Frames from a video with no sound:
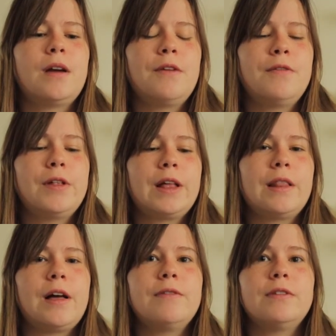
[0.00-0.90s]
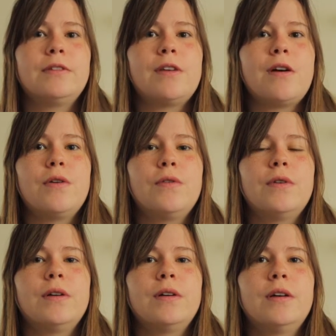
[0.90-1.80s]
I feel like life is
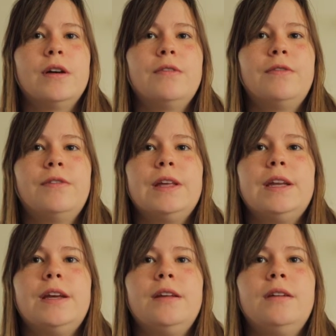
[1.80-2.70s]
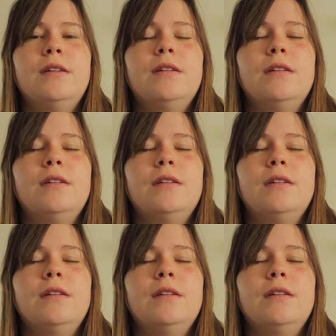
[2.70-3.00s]
so fleeting